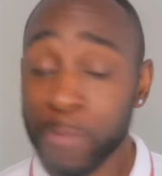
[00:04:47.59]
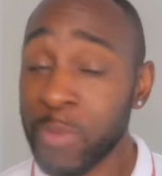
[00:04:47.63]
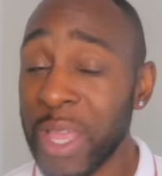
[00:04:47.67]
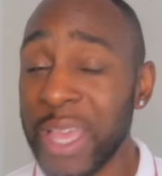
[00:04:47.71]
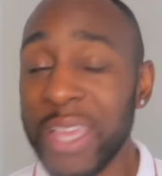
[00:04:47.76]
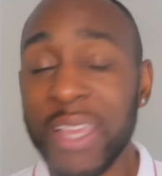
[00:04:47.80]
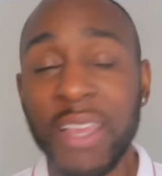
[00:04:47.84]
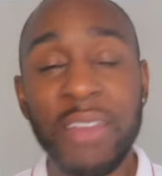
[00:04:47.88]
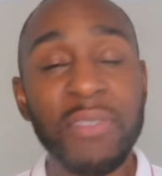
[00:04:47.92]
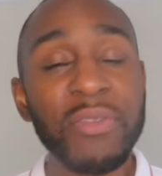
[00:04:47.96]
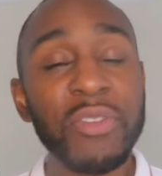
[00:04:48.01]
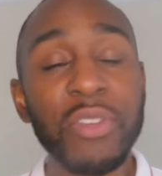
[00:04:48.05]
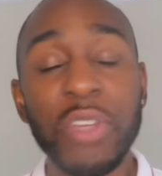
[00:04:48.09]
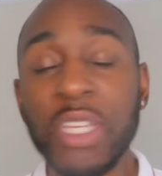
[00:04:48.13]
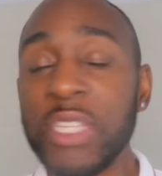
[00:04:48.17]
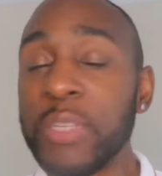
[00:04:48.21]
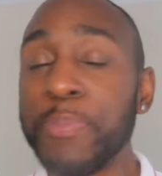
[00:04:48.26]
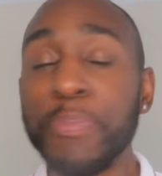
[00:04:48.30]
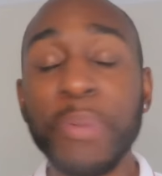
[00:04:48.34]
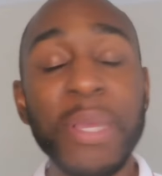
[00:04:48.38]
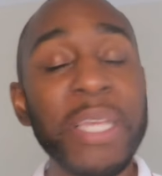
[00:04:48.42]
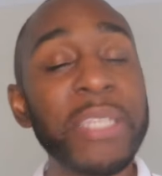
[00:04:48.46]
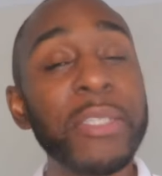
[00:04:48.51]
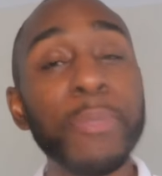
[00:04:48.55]
It gives you,
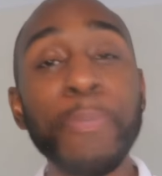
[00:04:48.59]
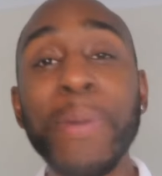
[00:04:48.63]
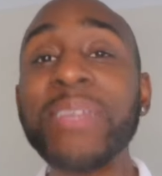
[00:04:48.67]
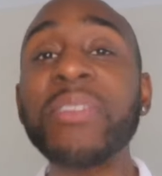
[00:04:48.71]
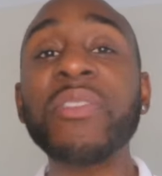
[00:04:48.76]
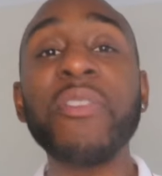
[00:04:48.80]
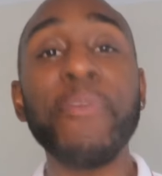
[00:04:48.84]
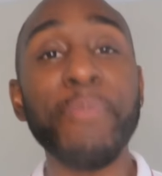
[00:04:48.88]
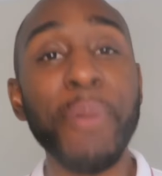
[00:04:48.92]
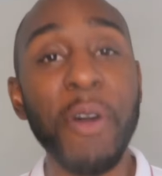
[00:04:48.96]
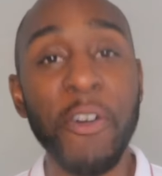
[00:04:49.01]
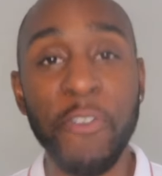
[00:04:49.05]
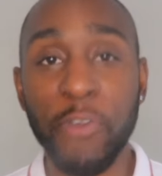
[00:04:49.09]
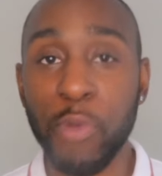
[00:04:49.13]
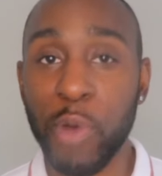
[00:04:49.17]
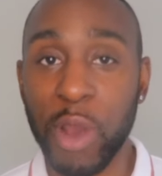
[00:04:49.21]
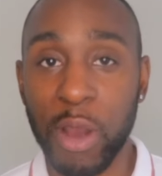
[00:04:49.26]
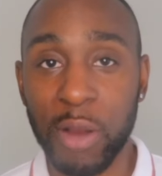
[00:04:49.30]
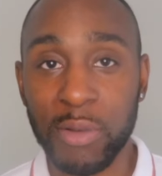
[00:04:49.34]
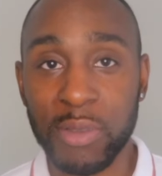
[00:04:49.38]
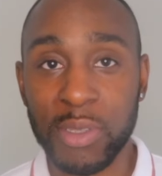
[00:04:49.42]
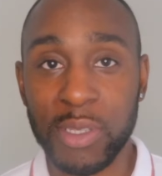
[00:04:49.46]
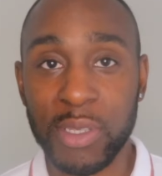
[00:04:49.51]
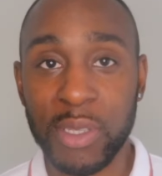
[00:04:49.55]
it's the best of both
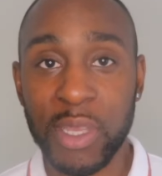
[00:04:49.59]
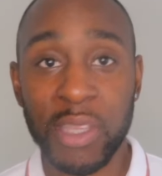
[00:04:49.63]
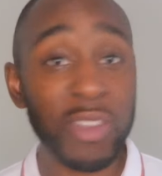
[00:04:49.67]
worlds.